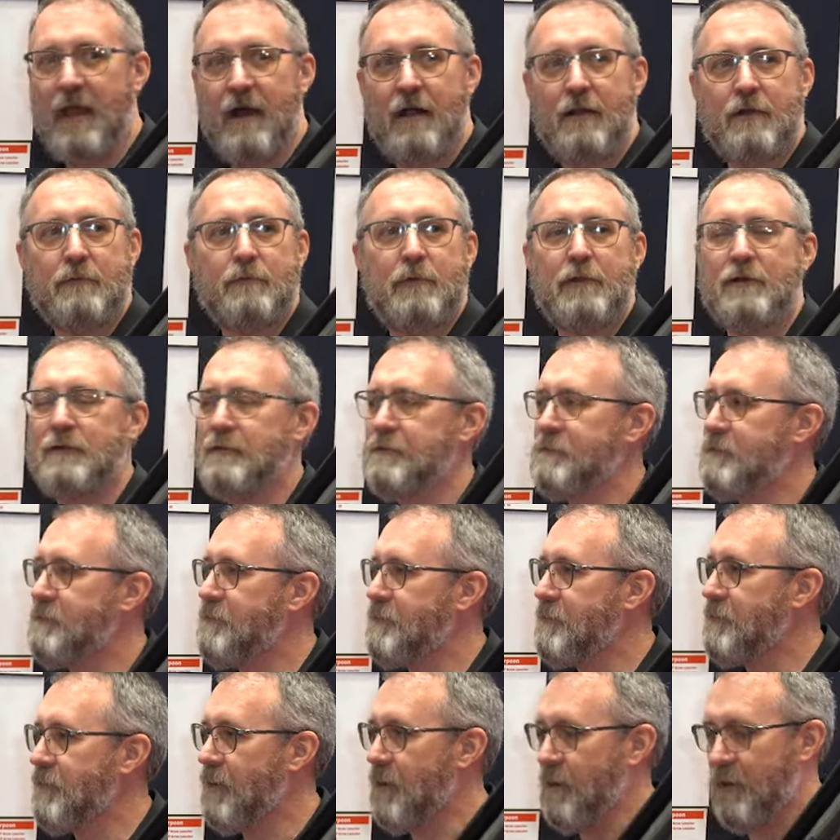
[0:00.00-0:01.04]
caliber.
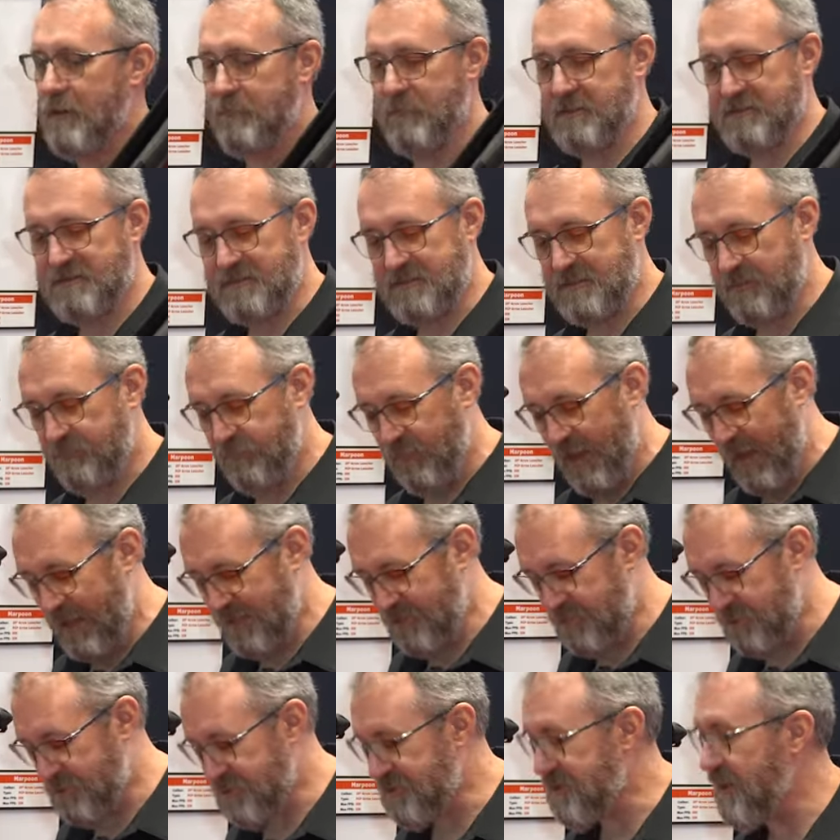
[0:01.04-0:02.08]
Um, this is the
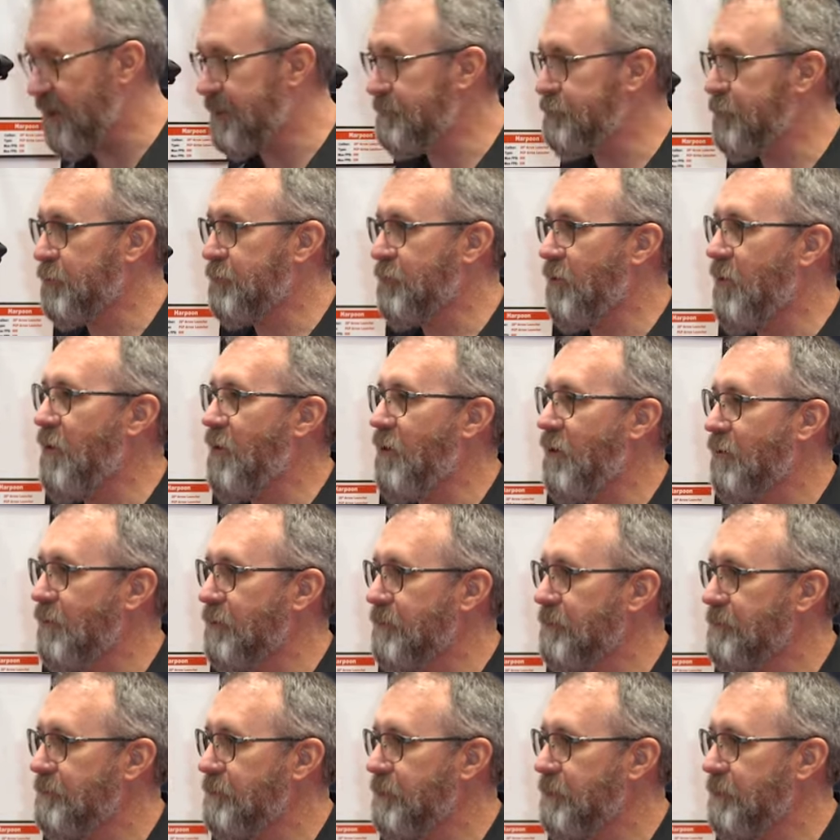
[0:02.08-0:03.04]
Factor Sniper Long.